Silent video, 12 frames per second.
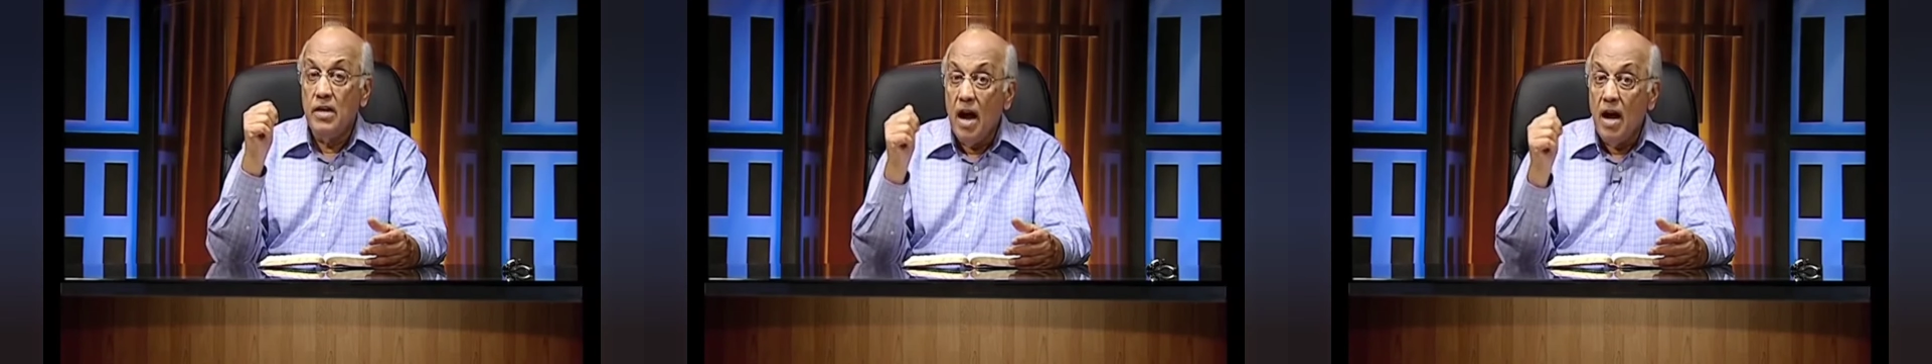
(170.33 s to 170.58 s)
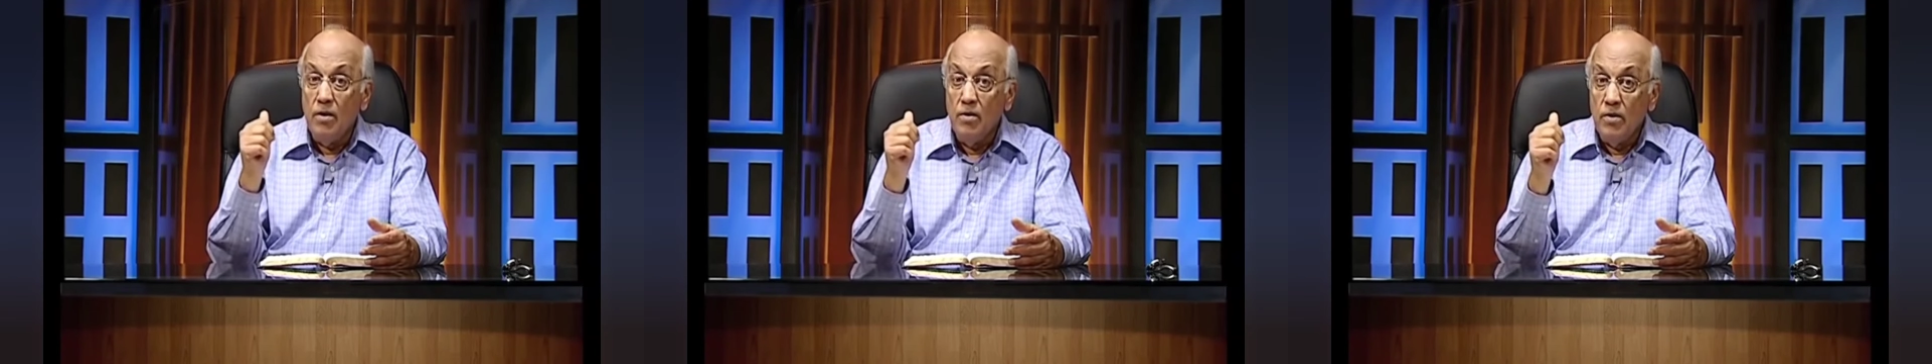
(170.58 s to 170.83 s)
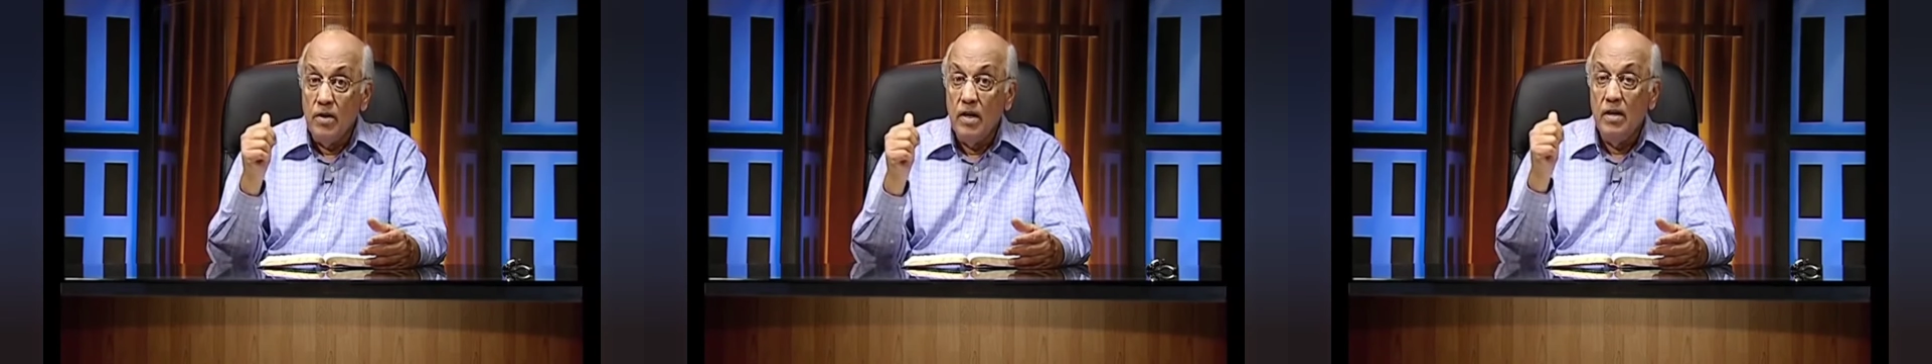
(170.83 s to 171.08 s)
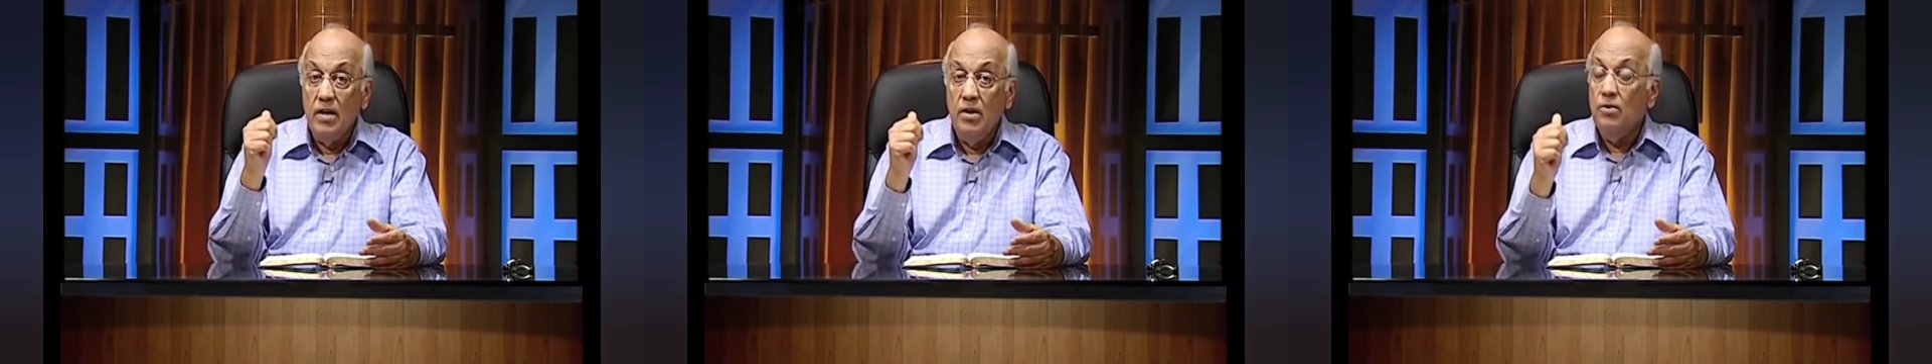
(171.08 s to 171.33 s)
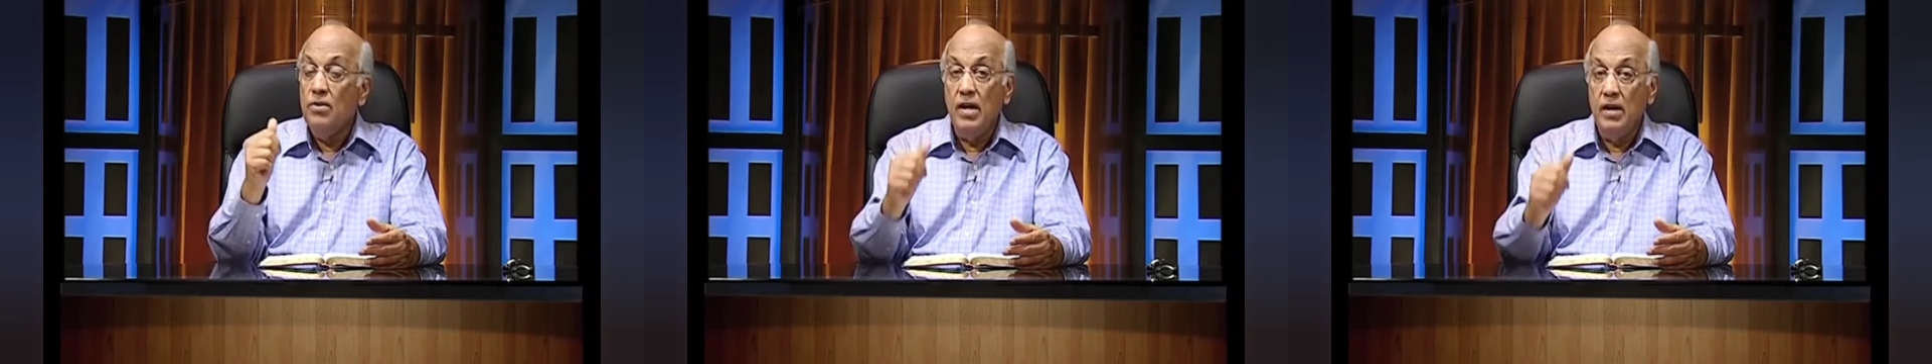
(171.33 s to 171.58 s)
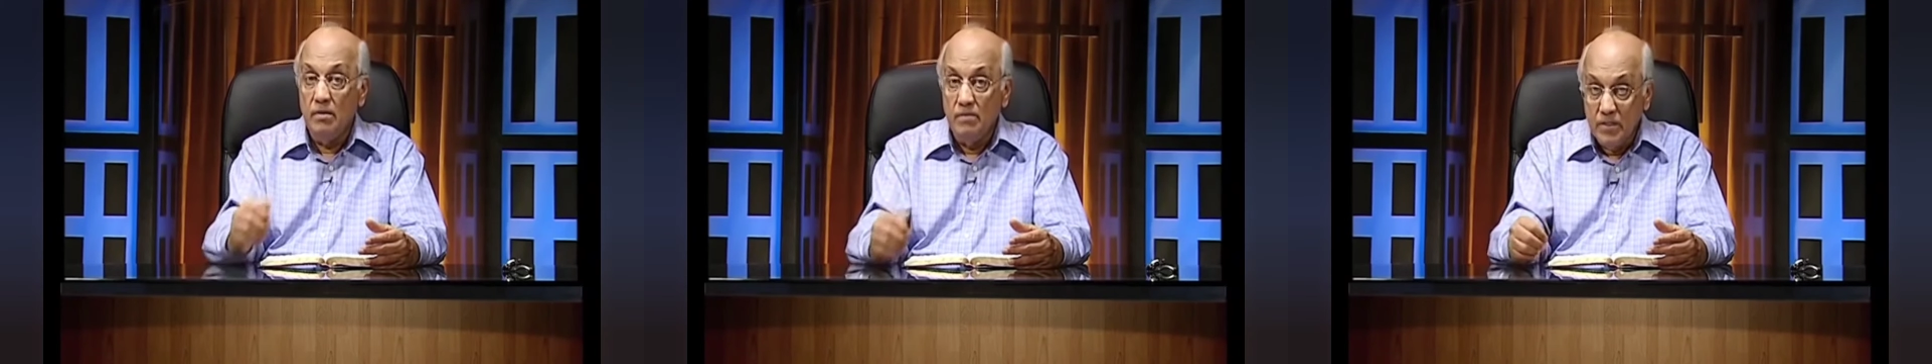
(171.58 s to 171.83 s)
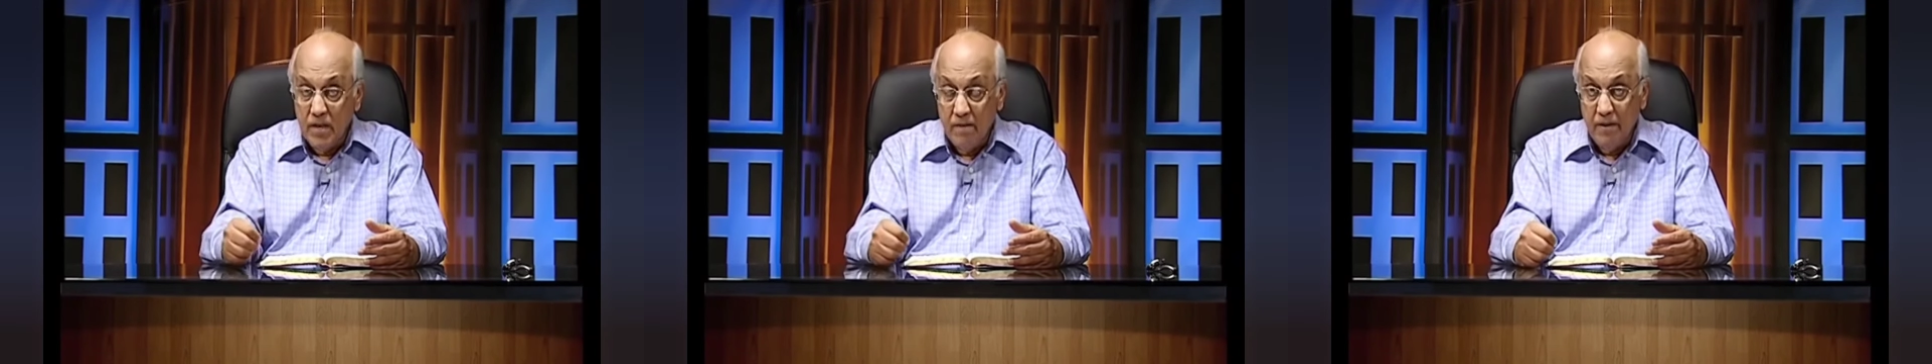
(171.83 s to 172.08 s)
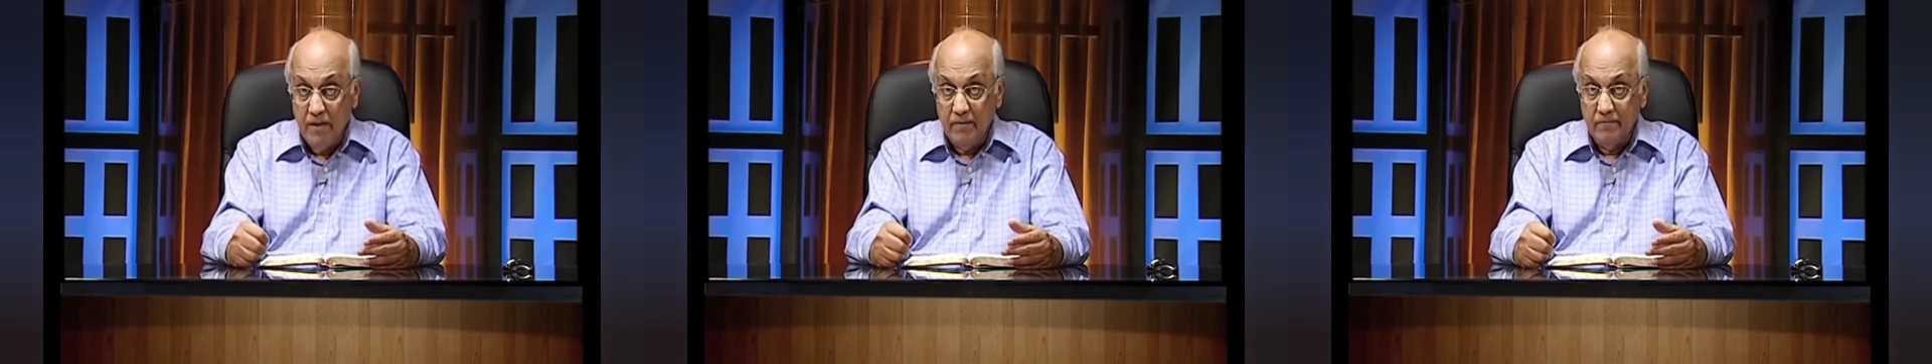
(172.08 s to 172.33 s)
now a new kingdom is
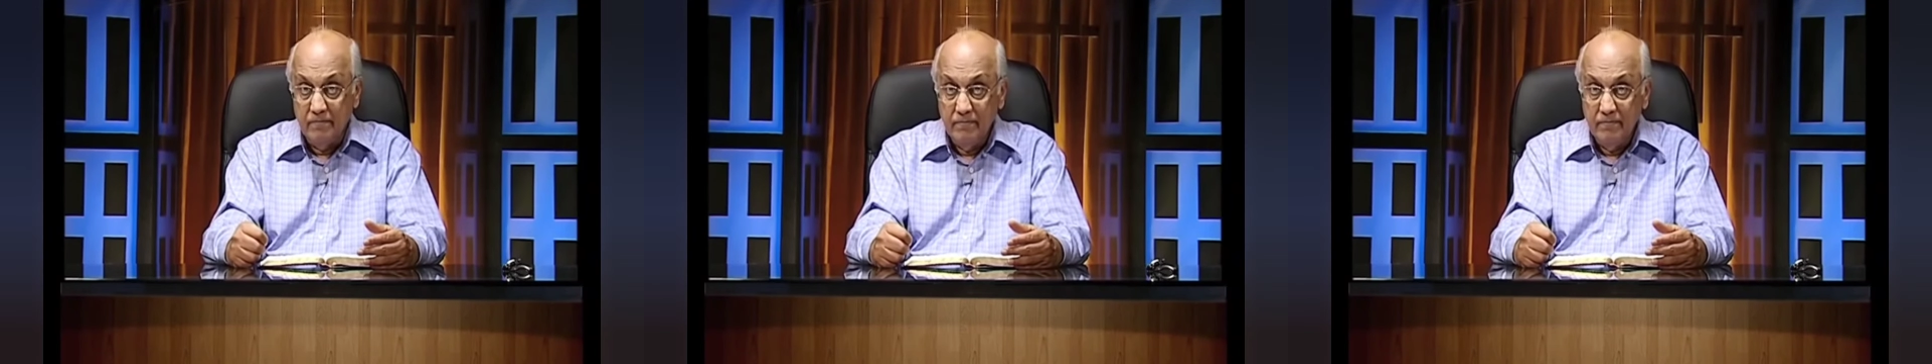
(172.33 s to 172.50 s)
coming.